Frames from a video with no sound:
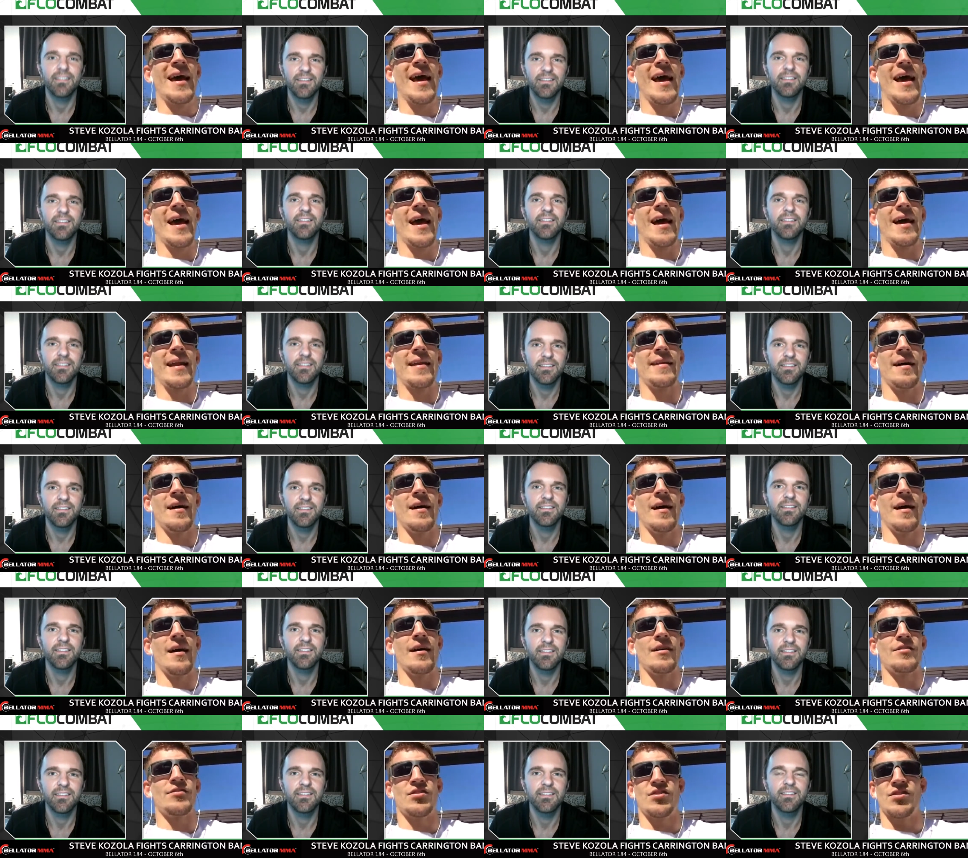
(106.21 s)
Speaker 1: And
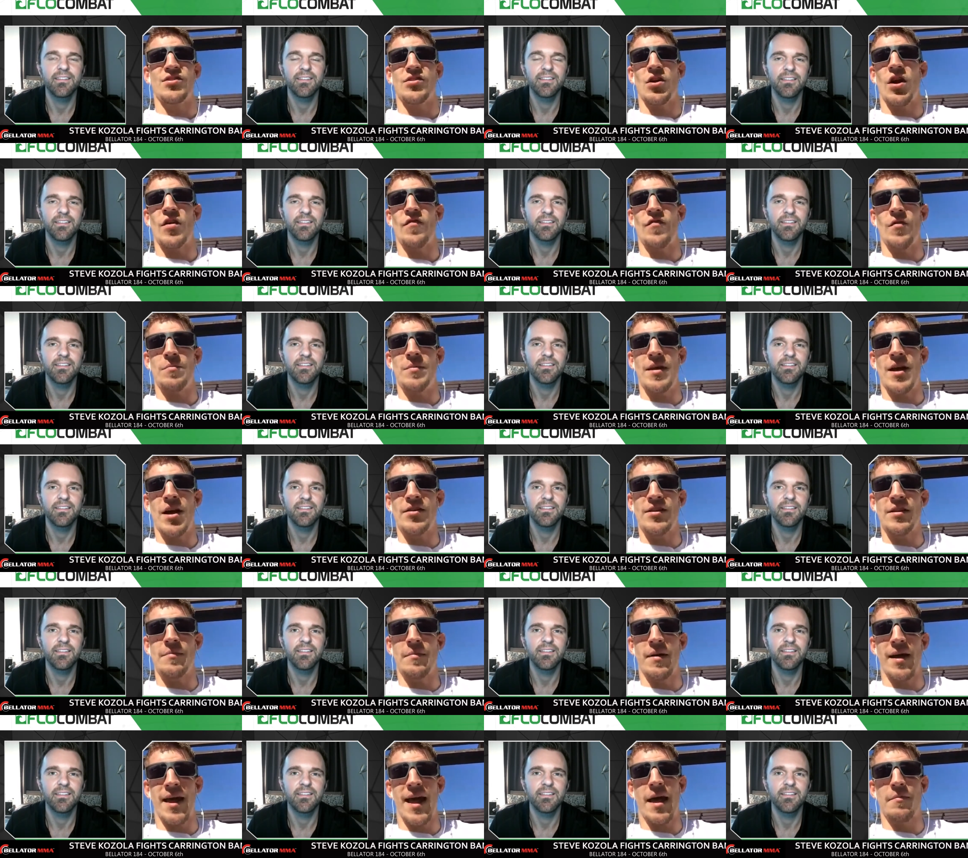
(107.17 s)
just started from there,
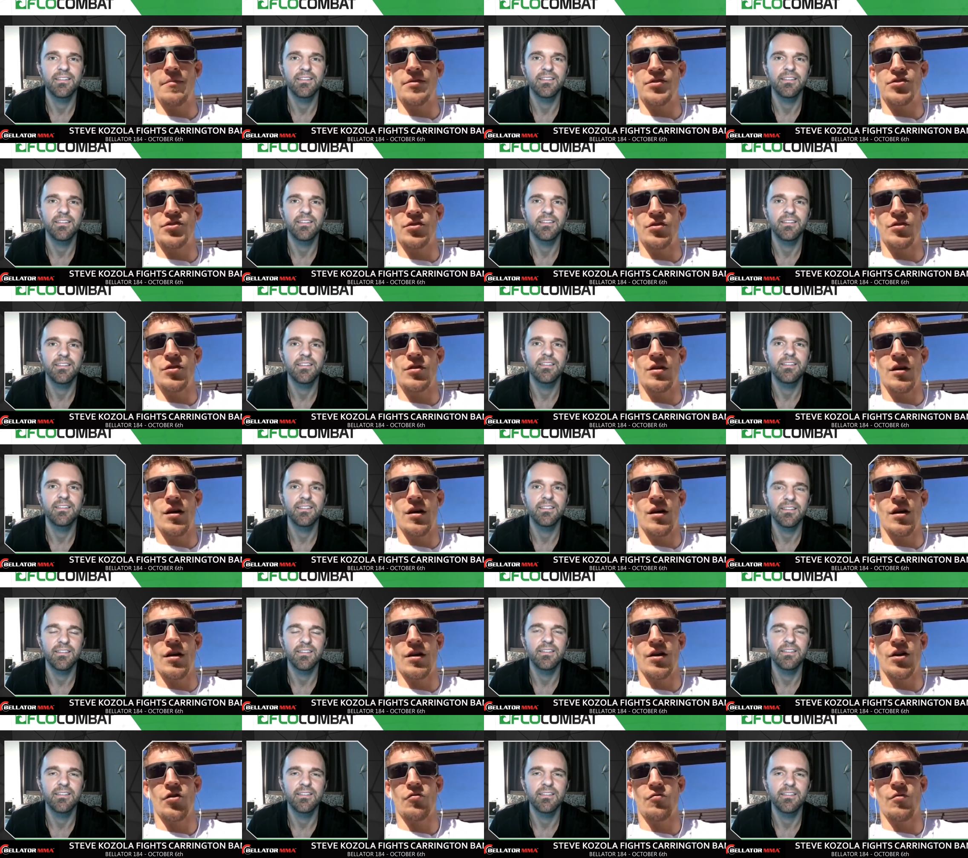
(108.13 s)
did my amateur
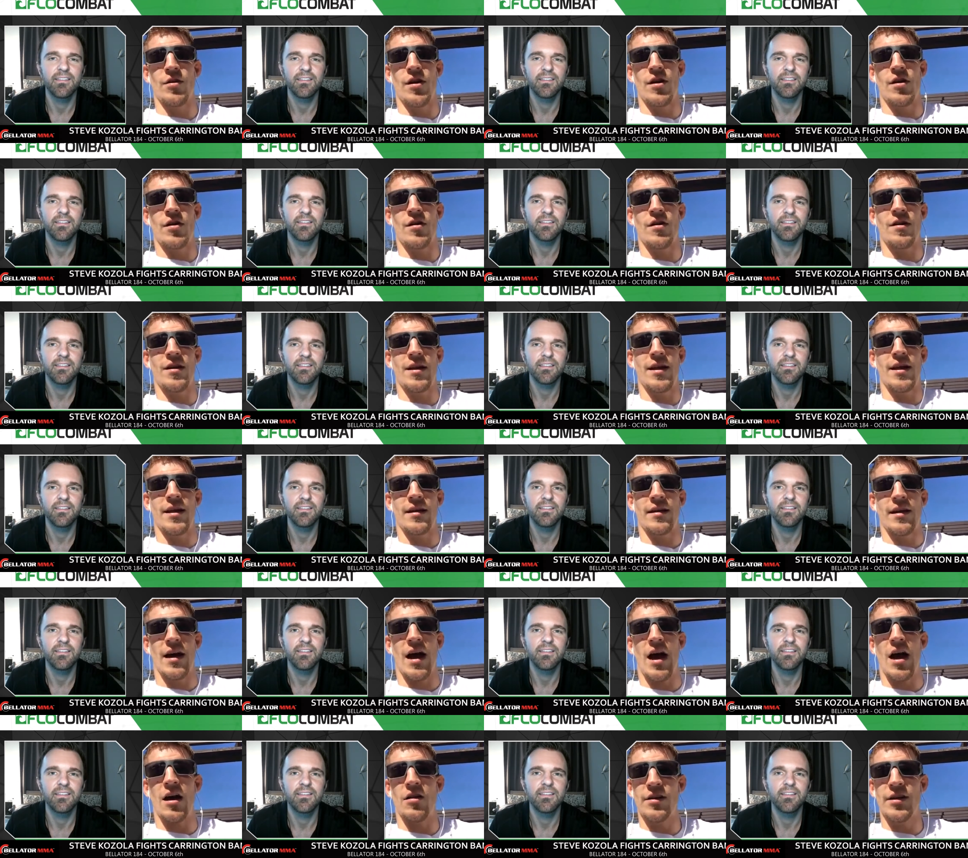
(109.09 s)
career in
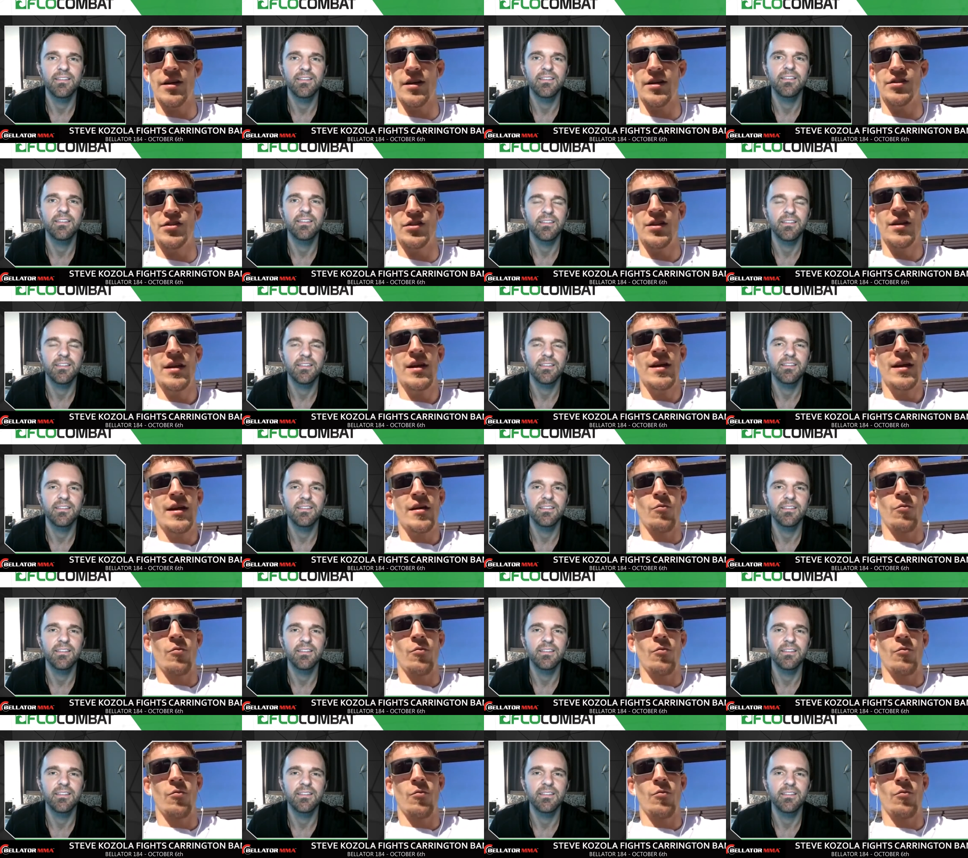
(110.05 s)
college,